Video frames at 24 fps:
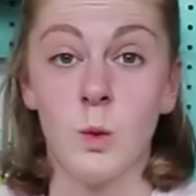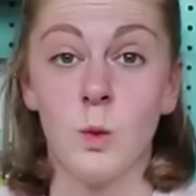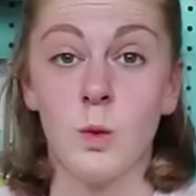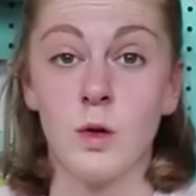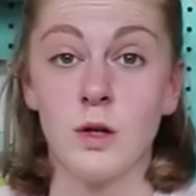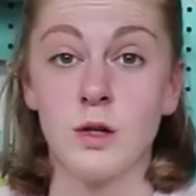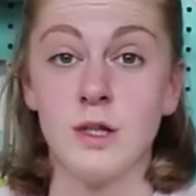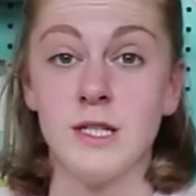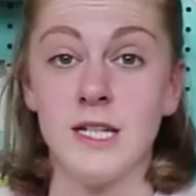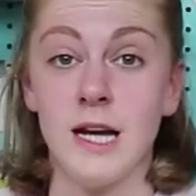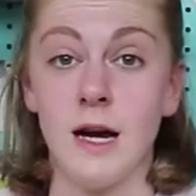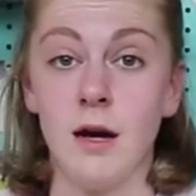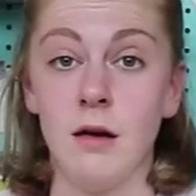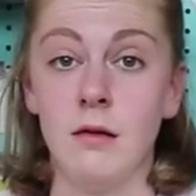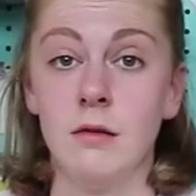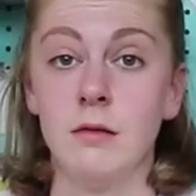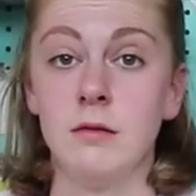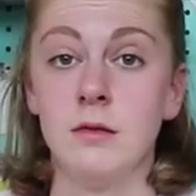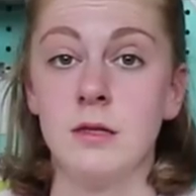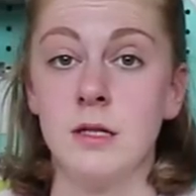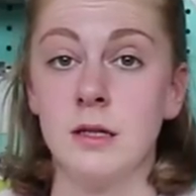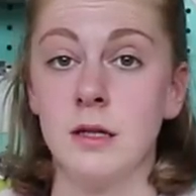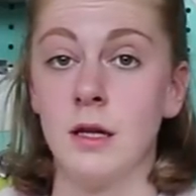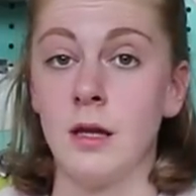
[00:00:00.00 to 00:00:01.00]
We're
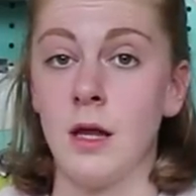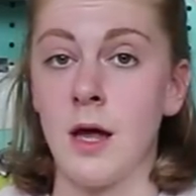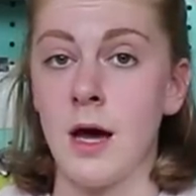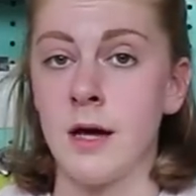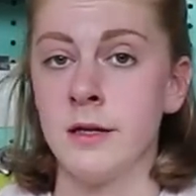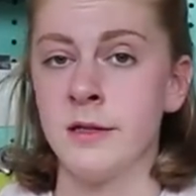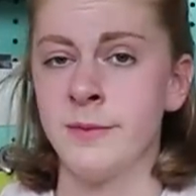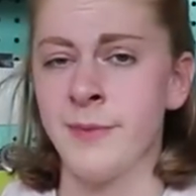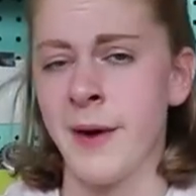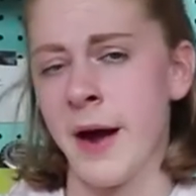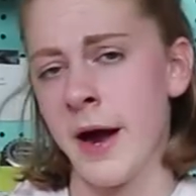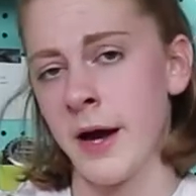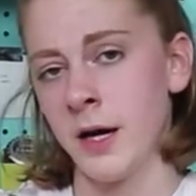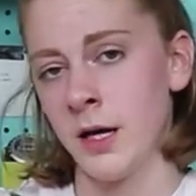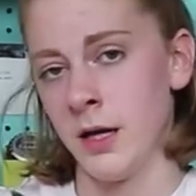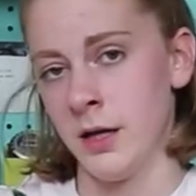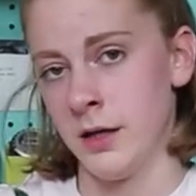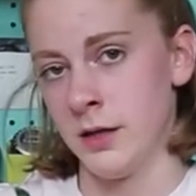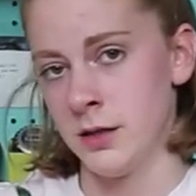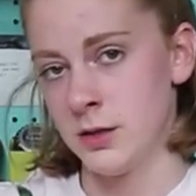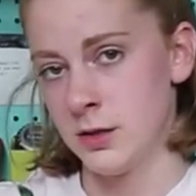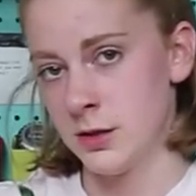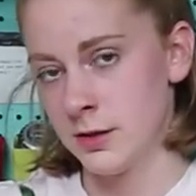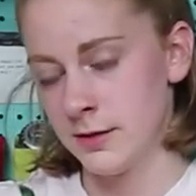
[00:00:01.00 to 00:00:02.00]
down to the last
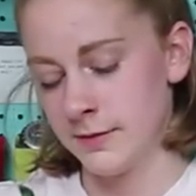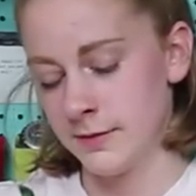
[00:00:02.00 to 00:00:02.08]
package.